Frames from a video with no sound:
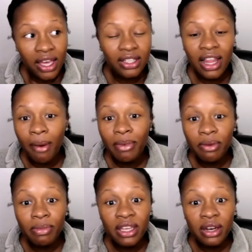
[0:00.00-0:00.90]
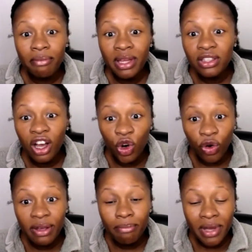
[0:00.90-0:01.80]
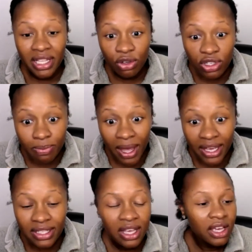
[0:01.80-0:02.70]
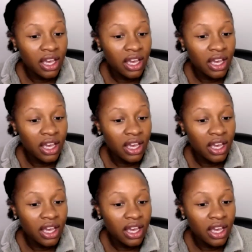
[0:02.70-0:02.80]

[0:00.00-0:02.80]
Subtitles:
and allow me to be in a great mental space